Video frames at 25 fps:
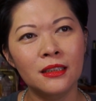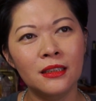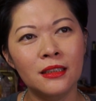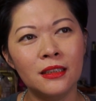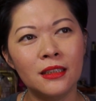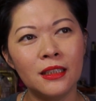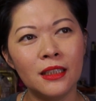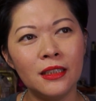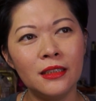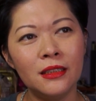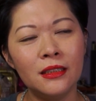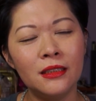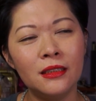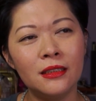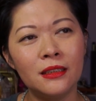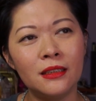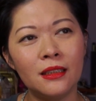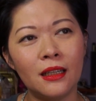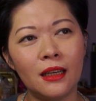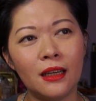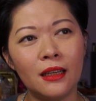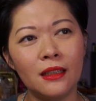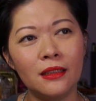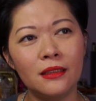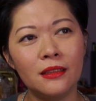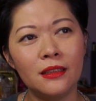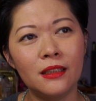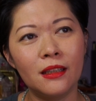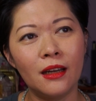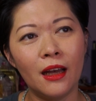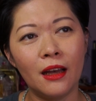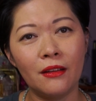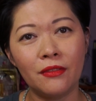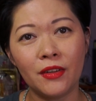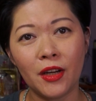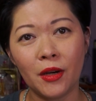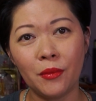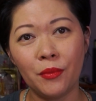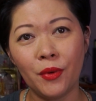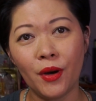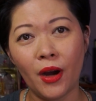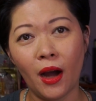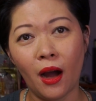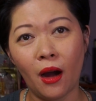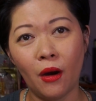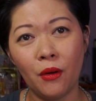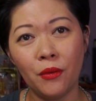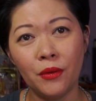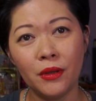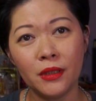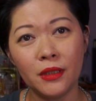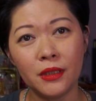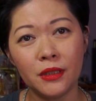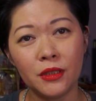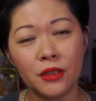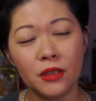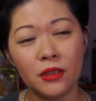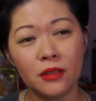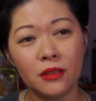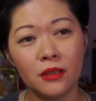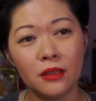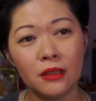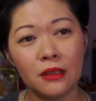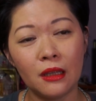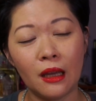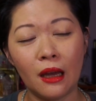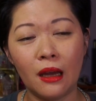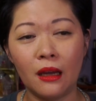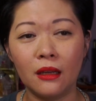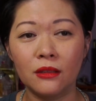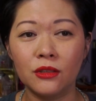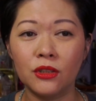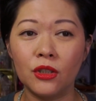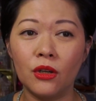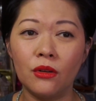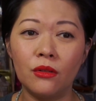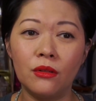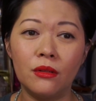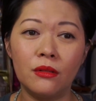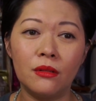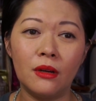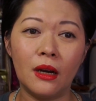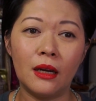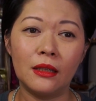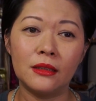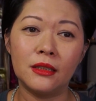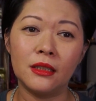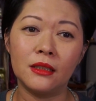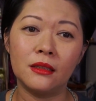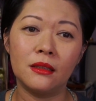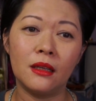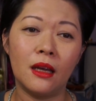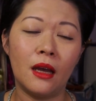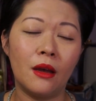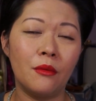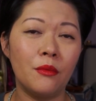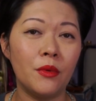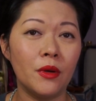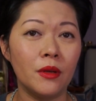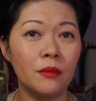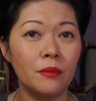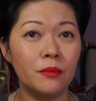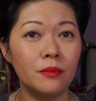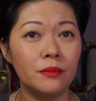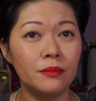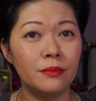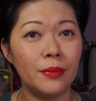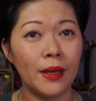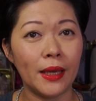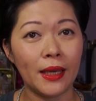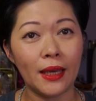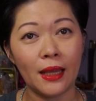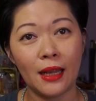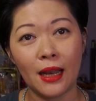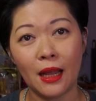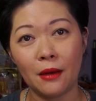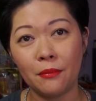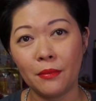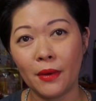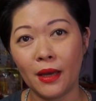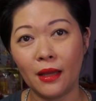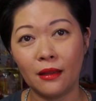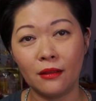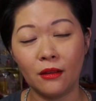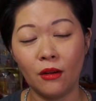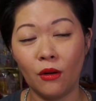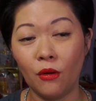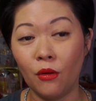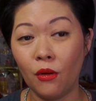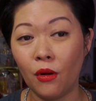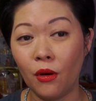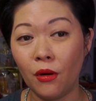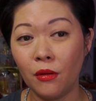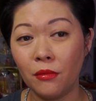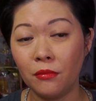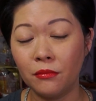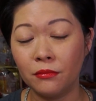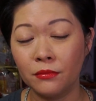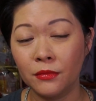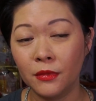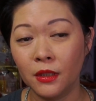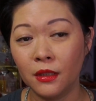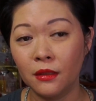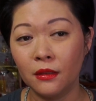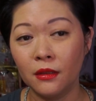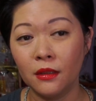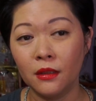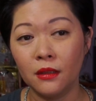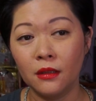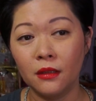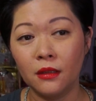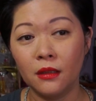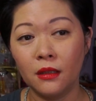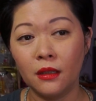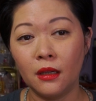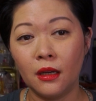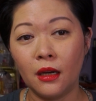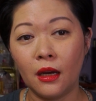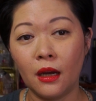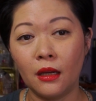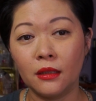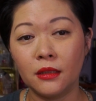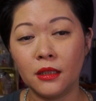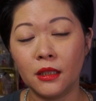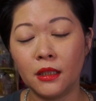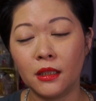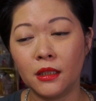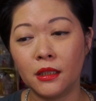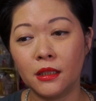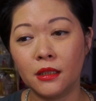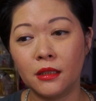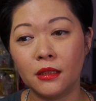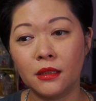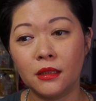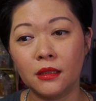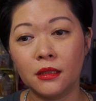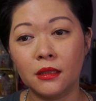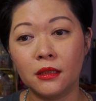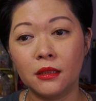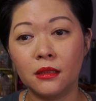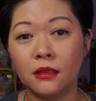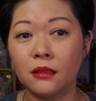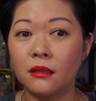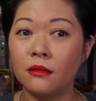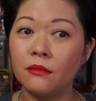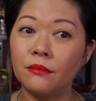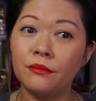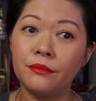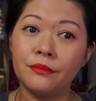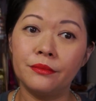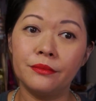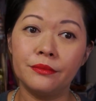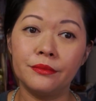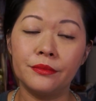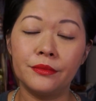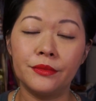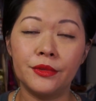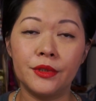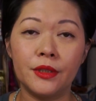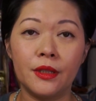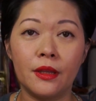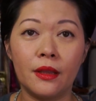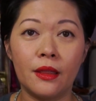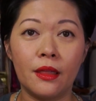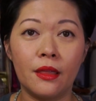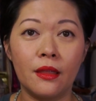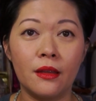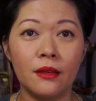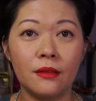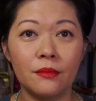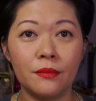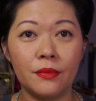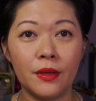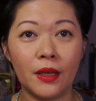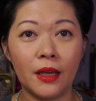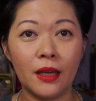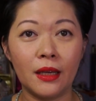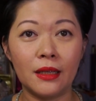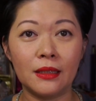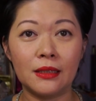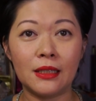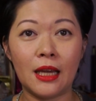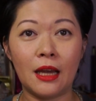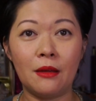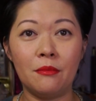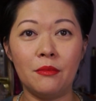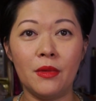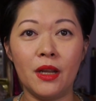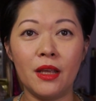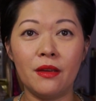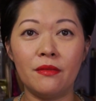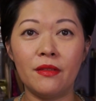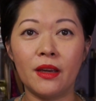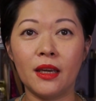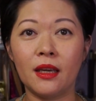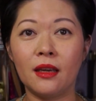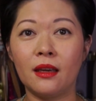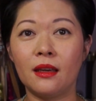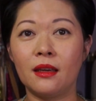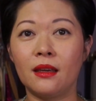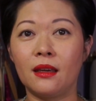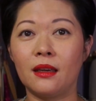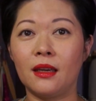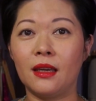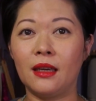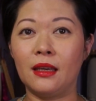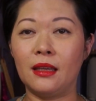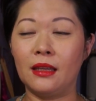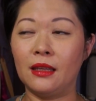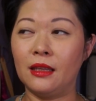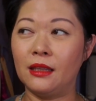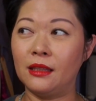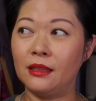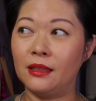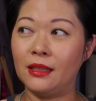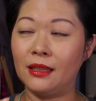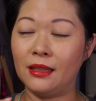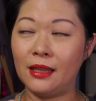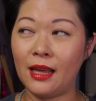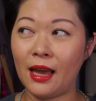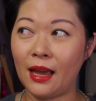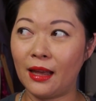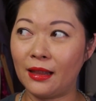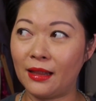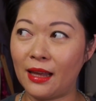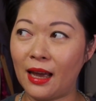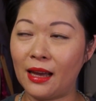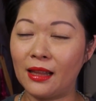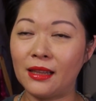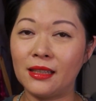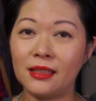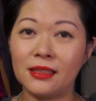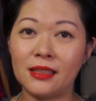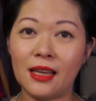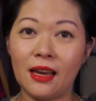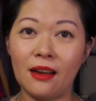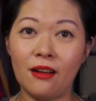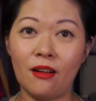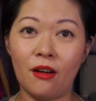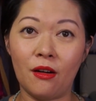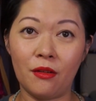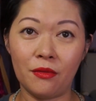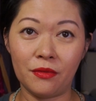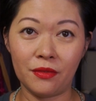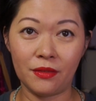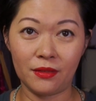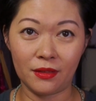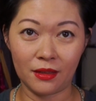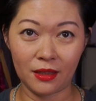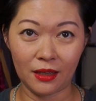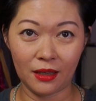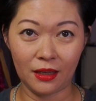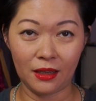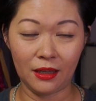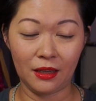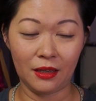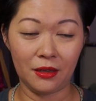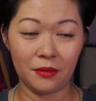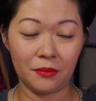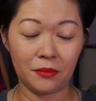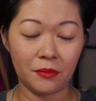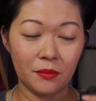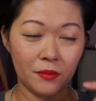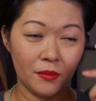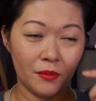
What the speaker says: since I still have couple hours, so I will pick it up and go home. I just, because I'm living in the other side of the